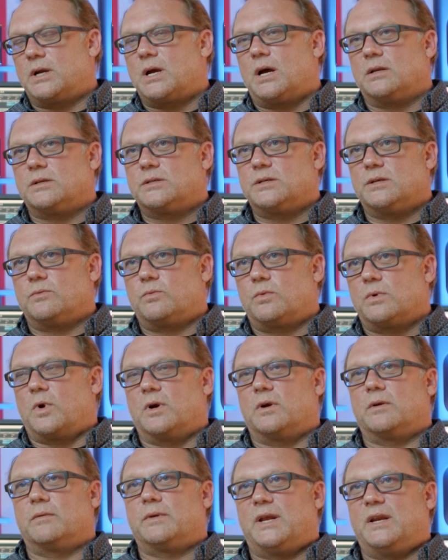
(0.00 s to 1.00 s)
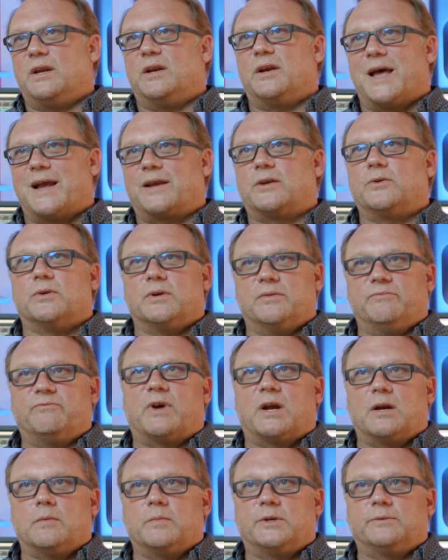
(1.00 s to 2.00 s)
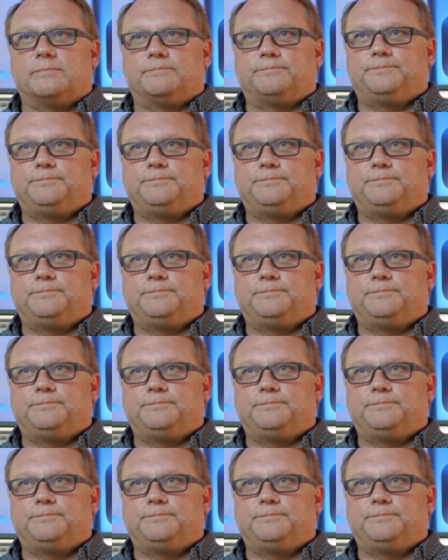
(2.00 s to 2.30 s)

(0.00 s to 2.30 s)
content were in an accurate environment.